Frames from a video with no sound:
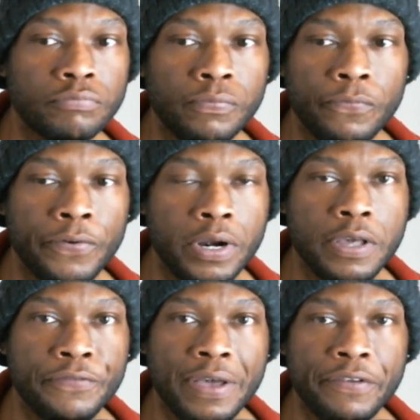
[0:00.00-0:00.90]
Fair
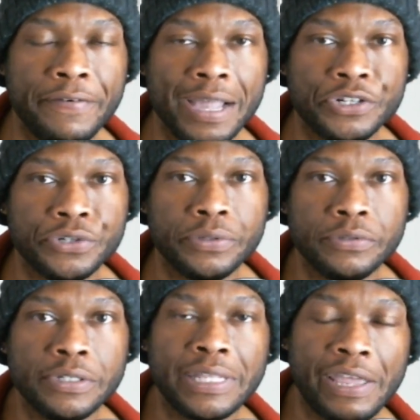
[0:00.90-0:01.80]
enough, you have your faction.
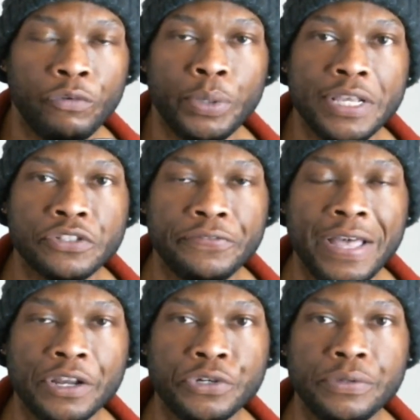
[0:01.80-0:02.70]
Everyone has their
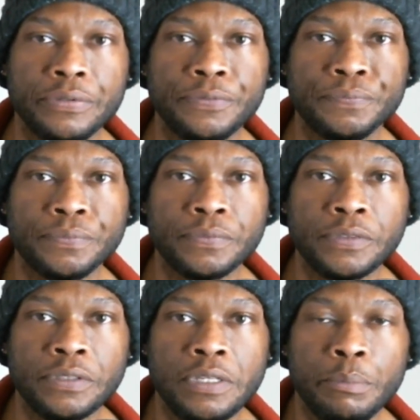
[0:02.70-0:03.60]
faction.
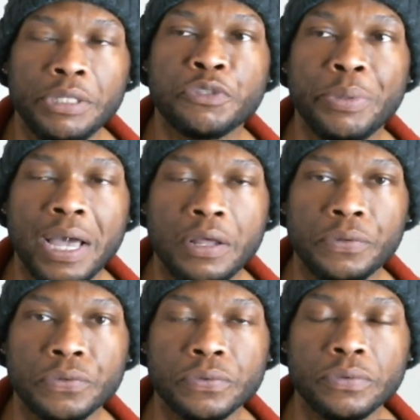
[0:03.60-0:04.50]
But let's be
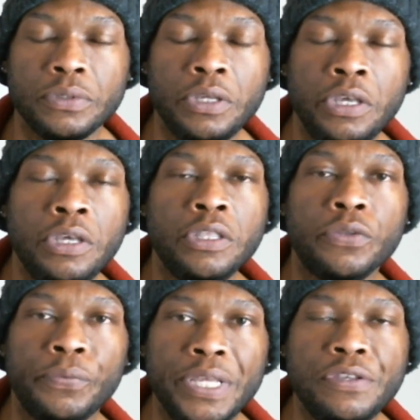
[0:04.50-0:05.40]
honest, the
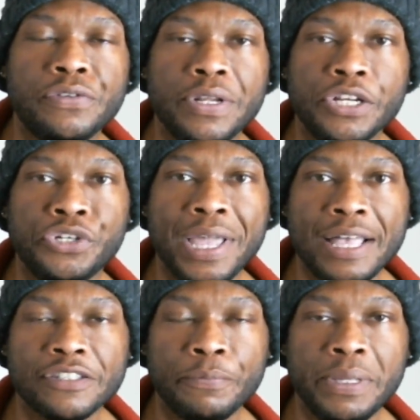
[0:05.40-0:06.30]
reason that you
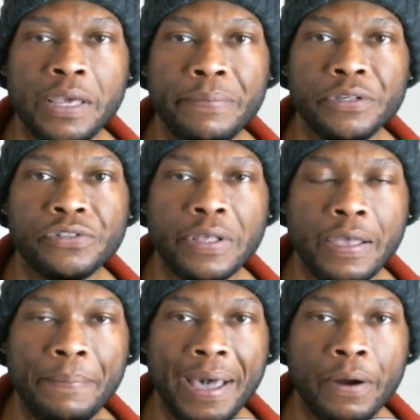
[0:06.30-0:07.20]
guys have been able to stay
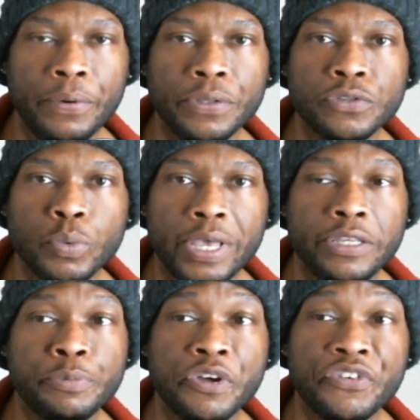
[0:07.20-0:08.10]
in power in this way
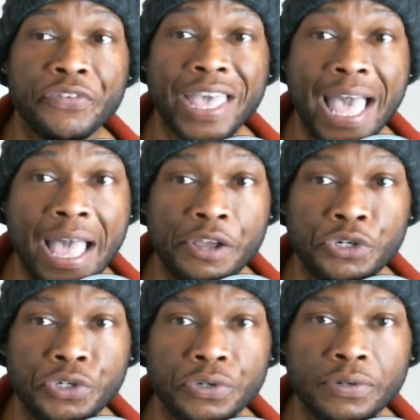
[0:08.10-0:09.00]
is because of cash.